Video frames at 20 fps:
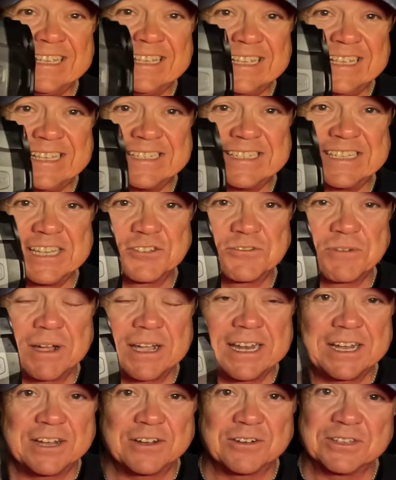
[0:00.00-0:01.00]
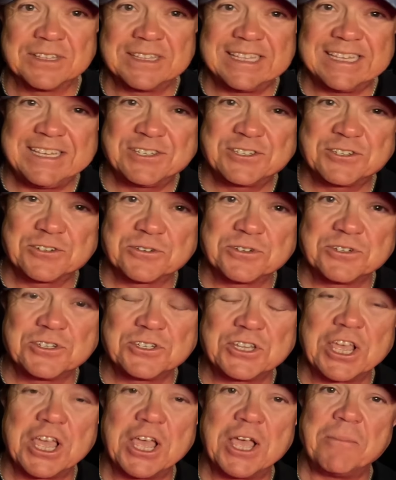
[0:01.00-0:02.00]
is this right here. These are
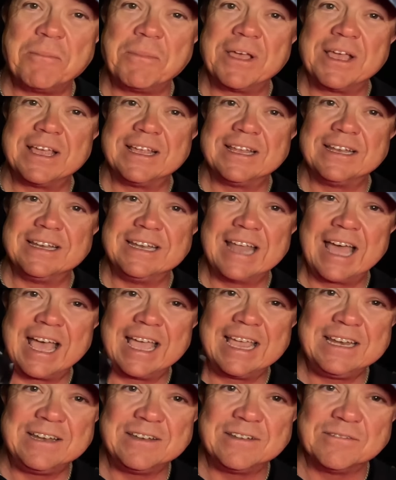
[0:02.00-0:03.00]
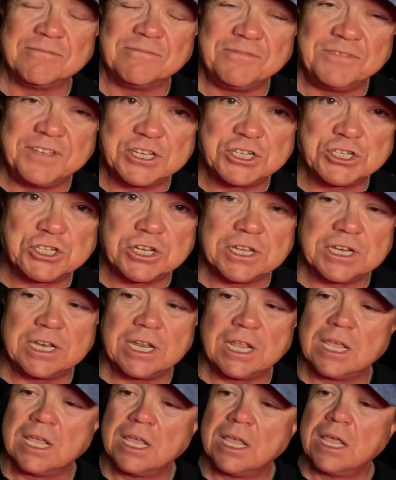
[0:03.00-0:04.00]
some night
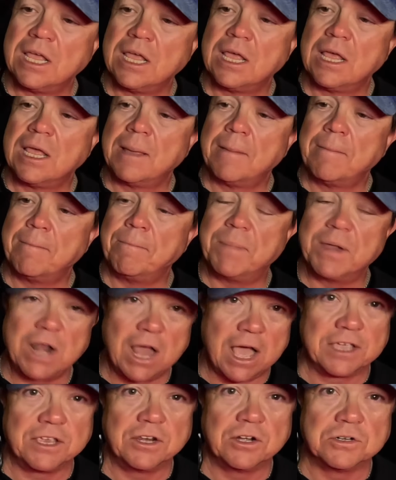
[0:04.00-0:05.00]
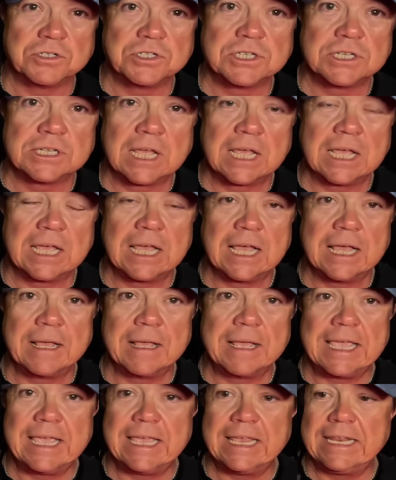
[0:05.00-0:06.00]
vision binoculars.
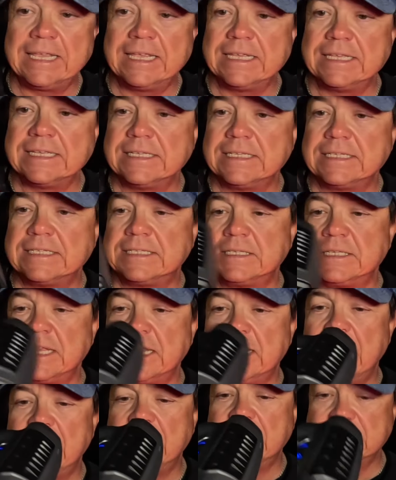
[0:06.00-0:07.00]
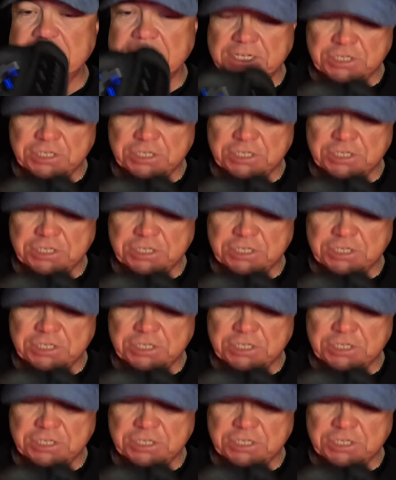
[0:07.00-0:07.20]
It has a